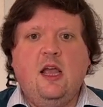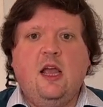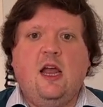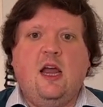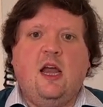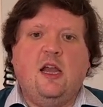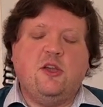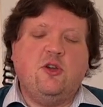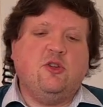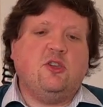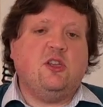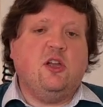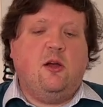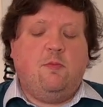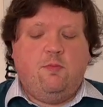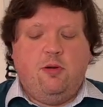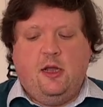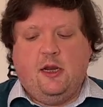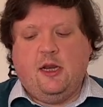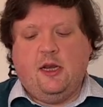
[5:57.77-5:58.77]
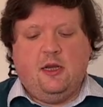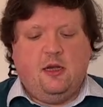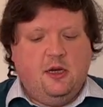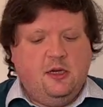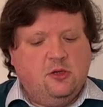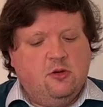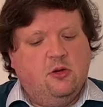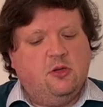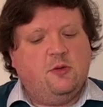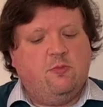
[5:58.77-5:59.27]
And you start plugging, he's
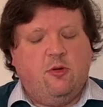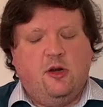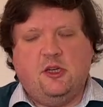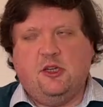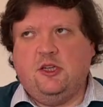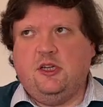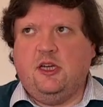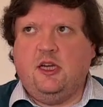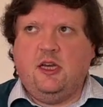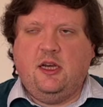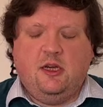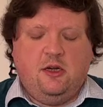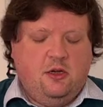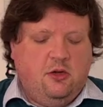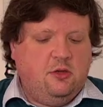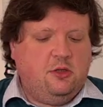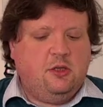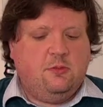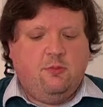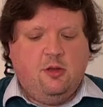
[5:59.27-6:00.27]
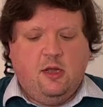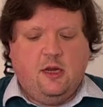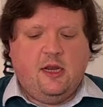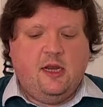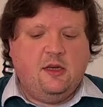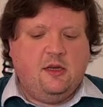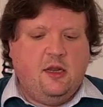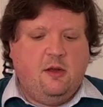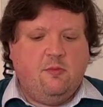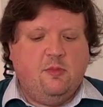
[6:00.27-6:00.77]
got a spreadsheet, and just plug in
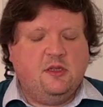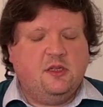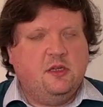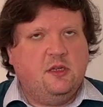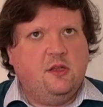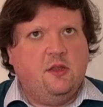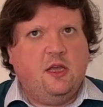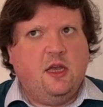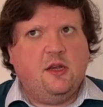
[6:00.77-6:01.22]
numbers into that,